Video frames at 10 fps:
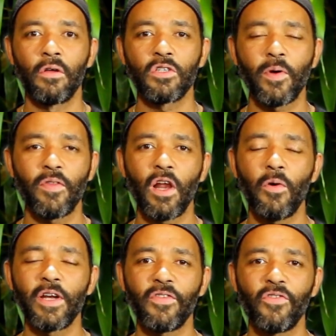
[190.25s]
So we have the
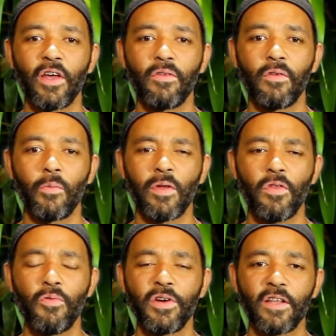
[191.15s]
lower dantian, we have
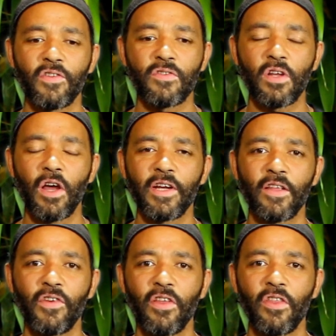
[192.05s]
the 3 dantians, the lower
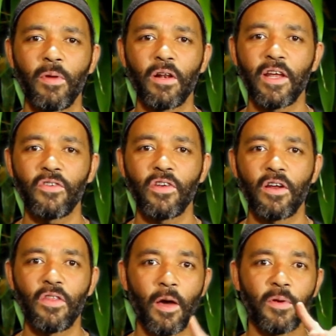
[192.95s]
dantian, the middle
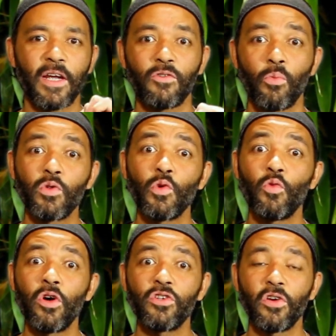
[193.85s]
dantian and the upper dantian, which we
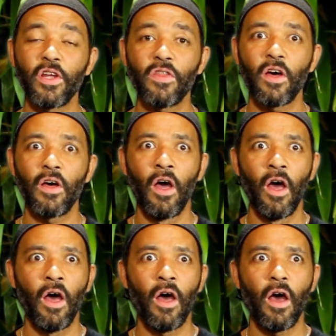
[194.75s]
worked on in the
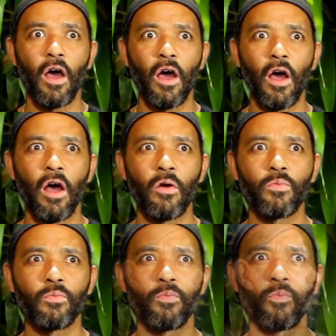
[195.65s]

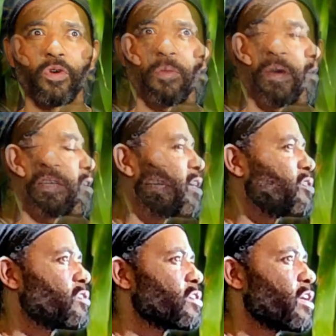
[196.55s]
one of the
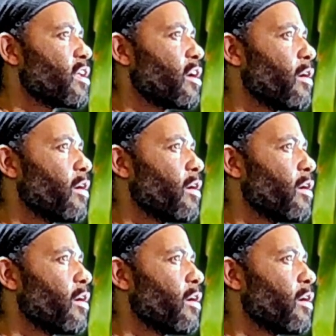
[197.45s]
meditations I did,